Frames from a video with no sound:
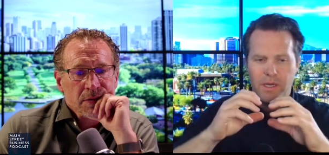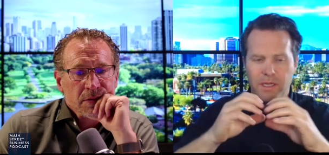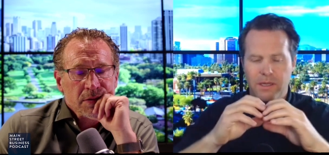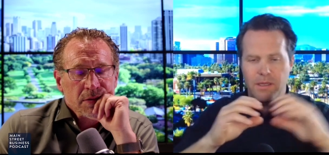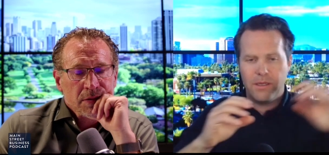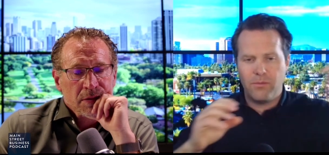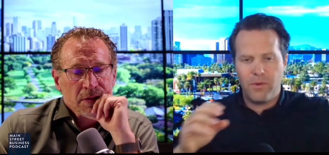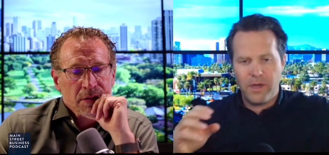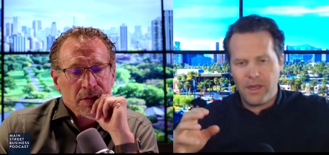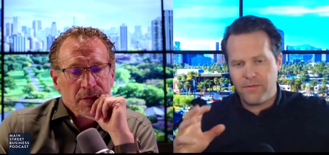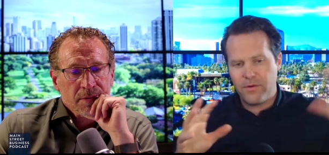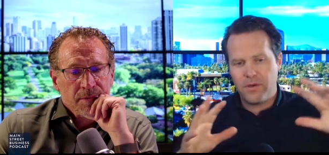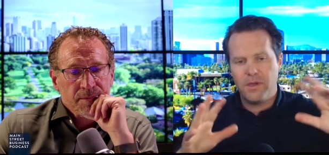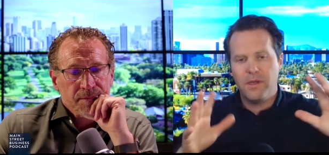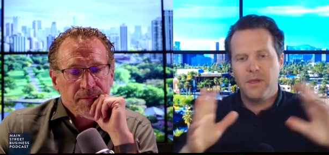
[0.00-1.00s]
Speaker 1: one, and the
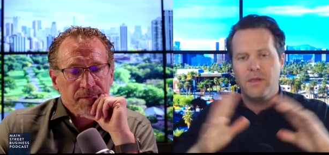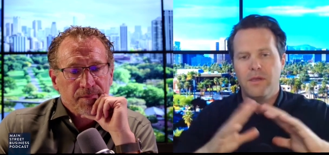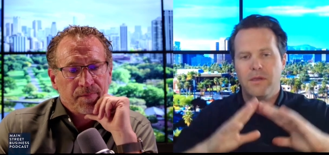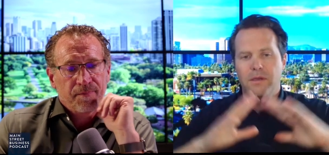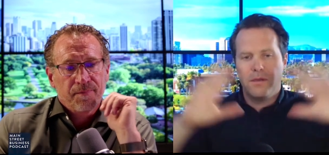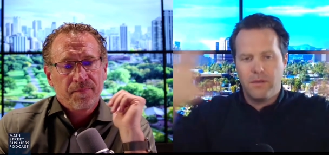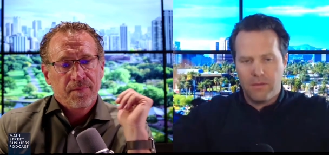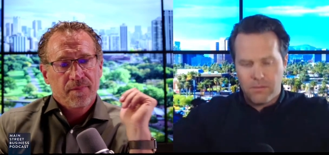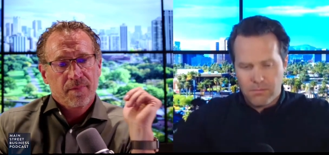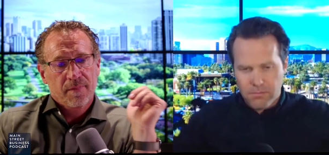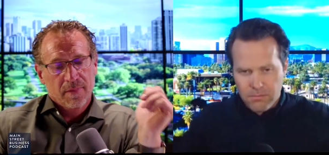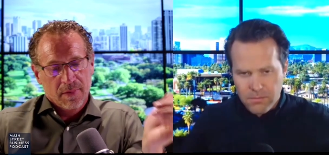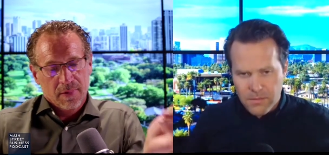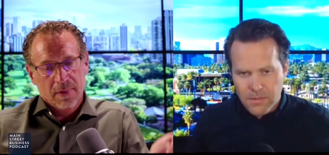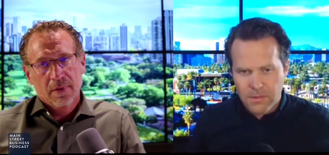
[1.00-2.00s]
whatever.
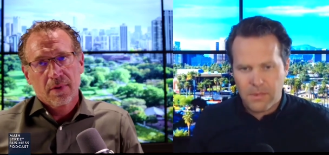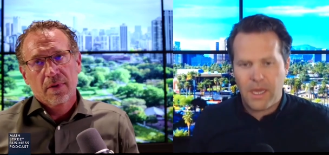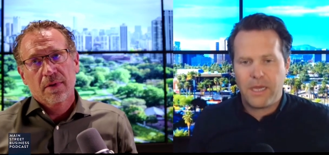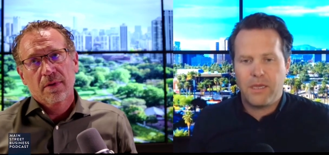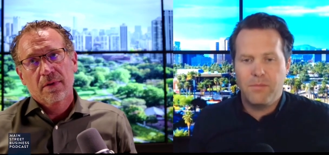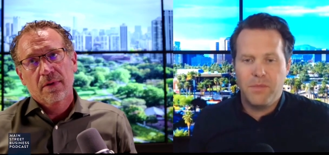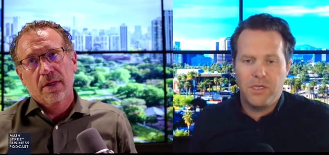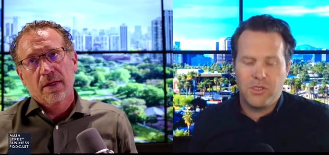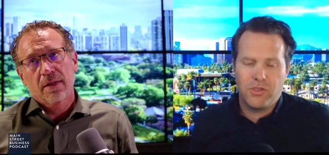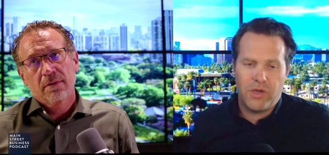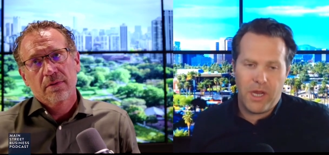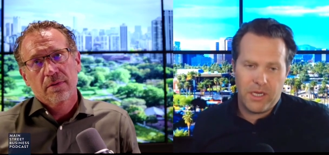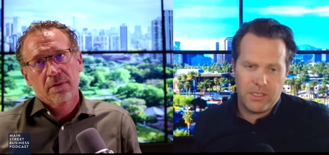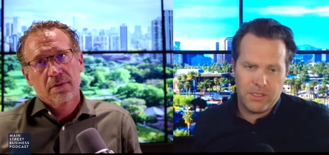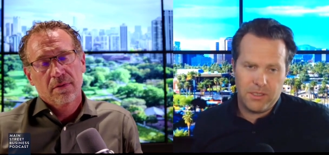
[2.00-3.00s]
That could yeah. be
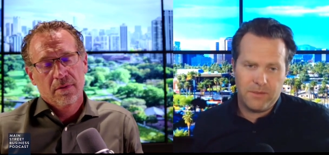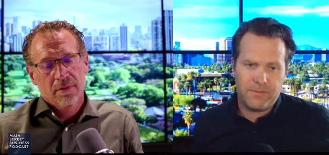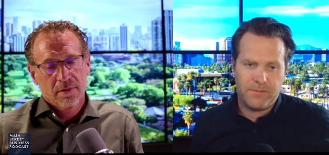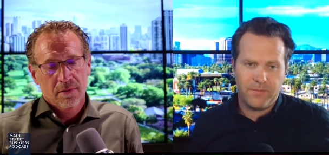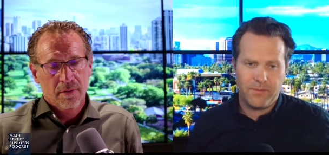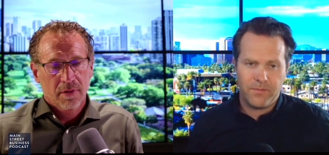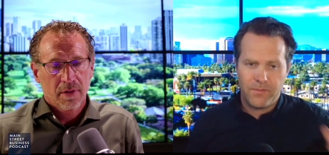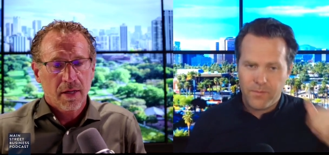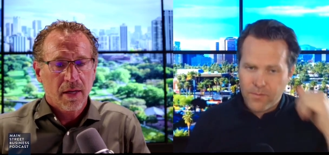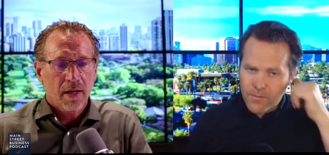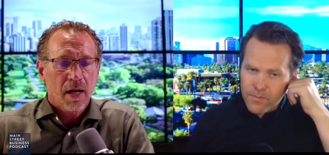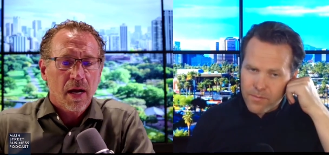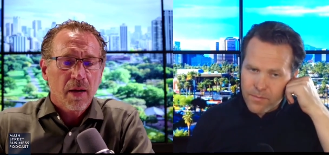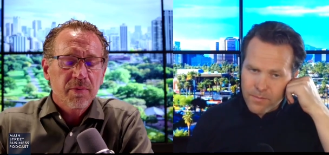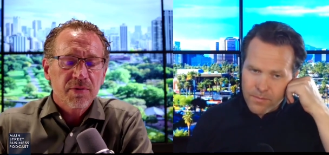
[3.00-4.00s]
a strategy.
Speaker 2: Yeah,
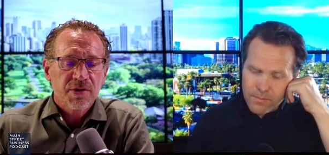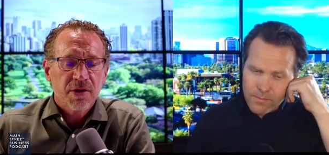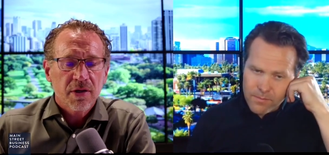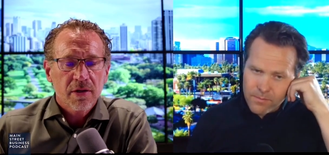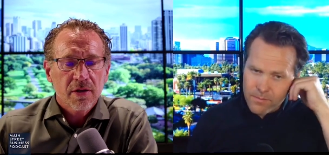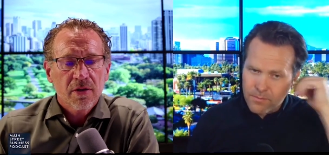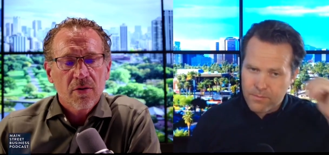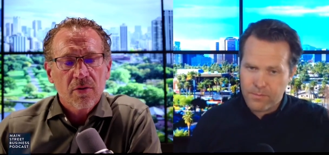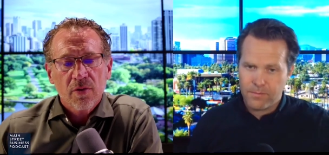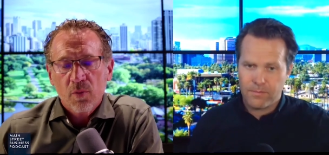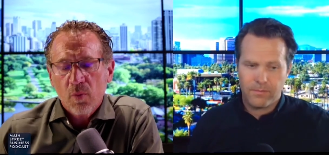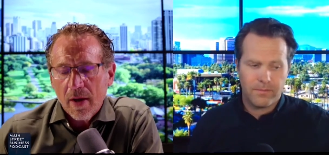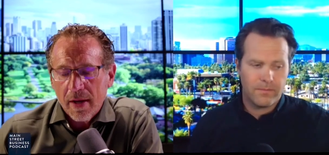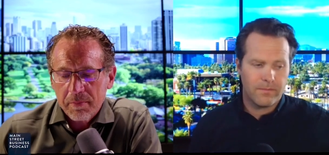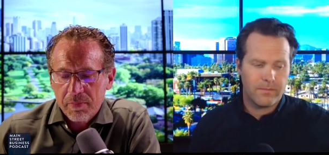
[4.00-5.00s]
I was going to go to the
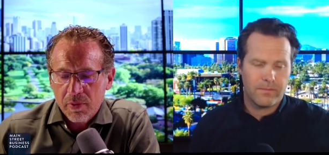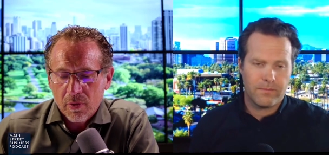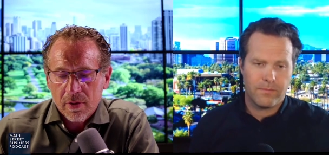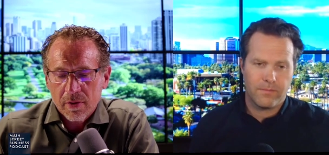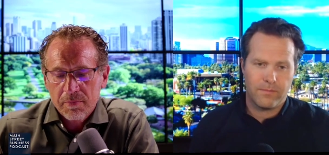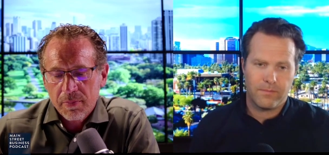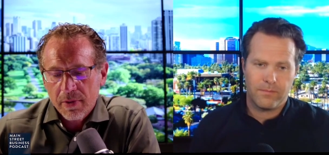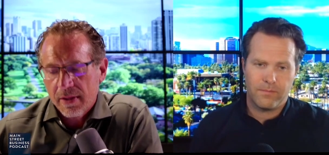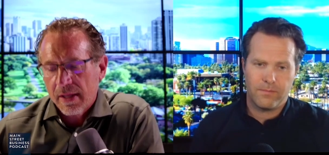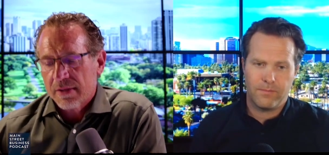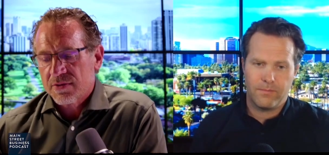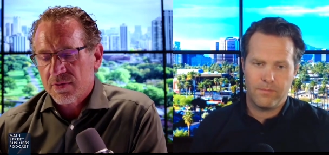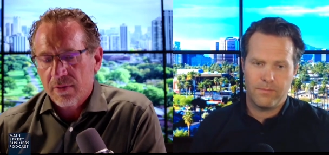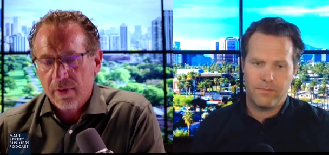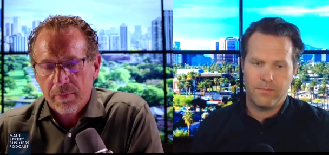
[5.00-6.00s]
whiteboard, but
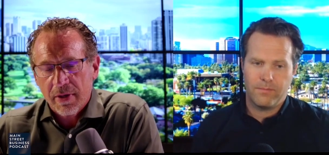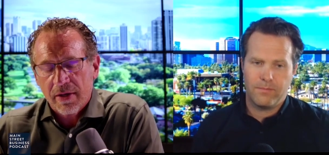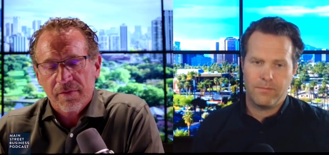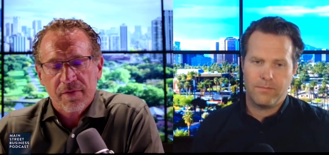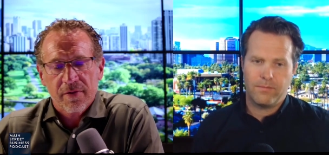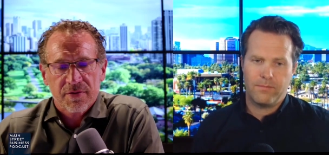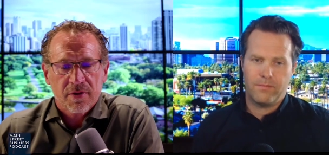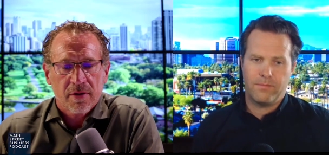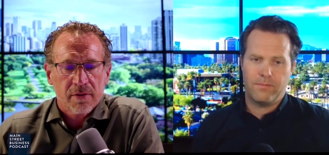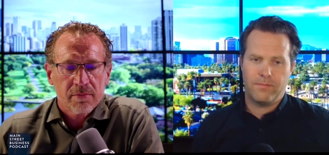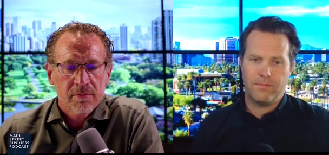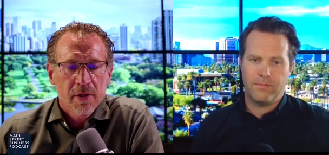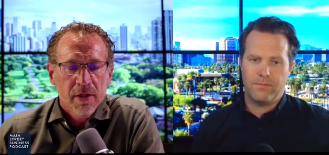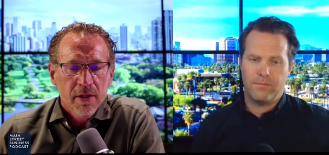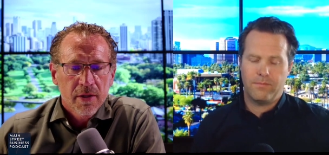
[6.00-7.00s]
that's only benefits our
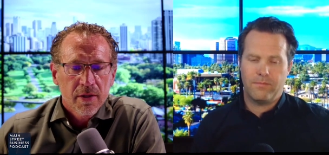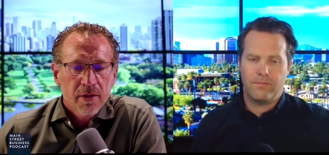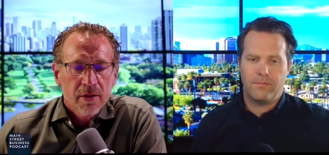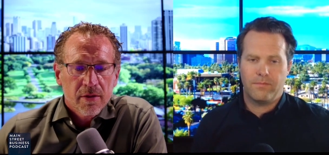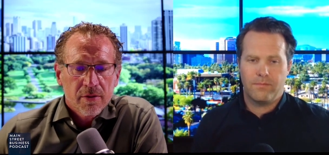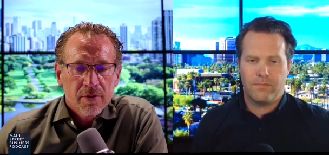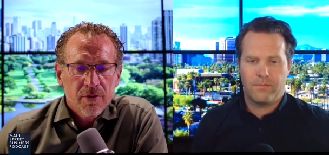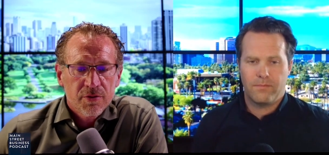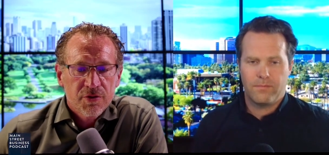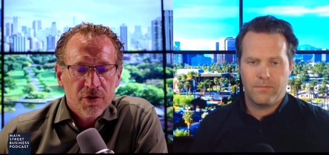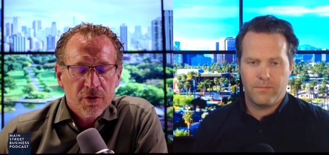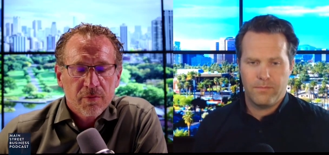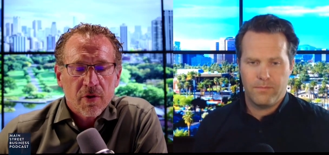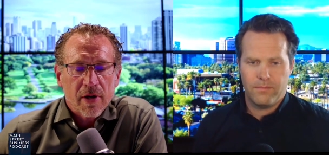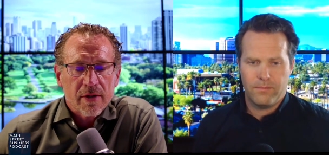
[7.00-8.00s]

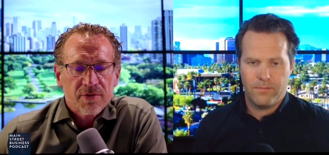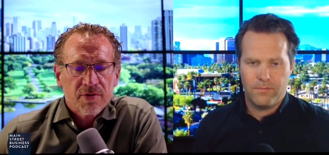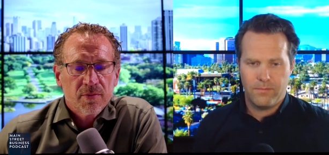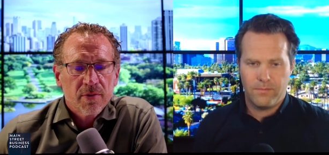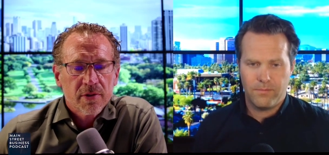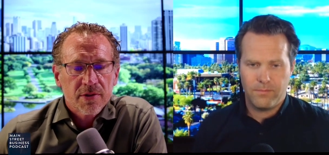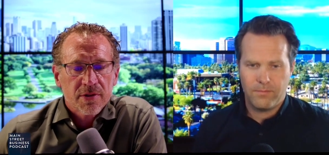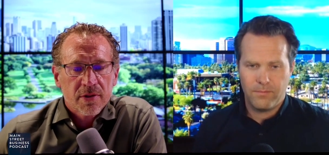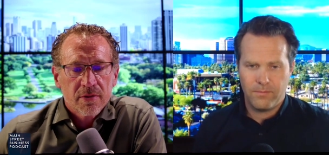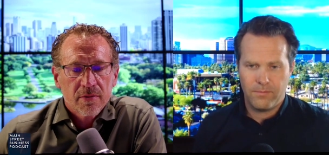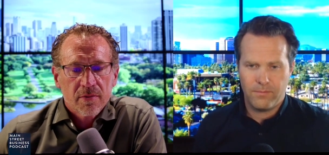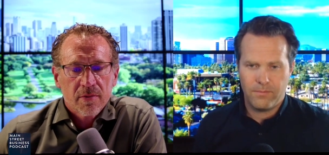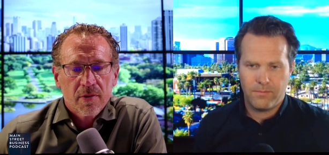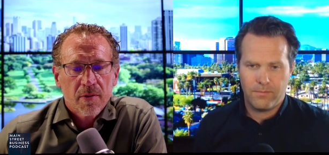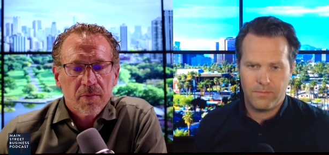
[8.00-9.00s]
YouTube crowd. So we'll just
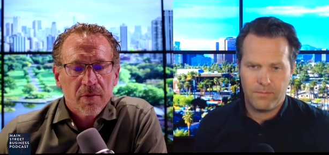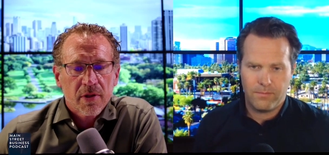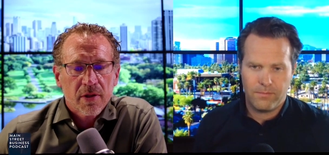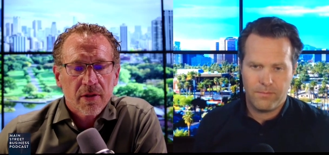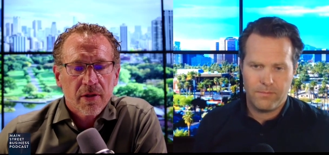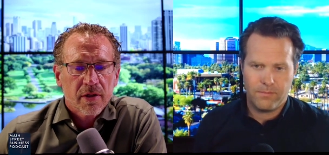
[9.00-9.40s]
go, we're kind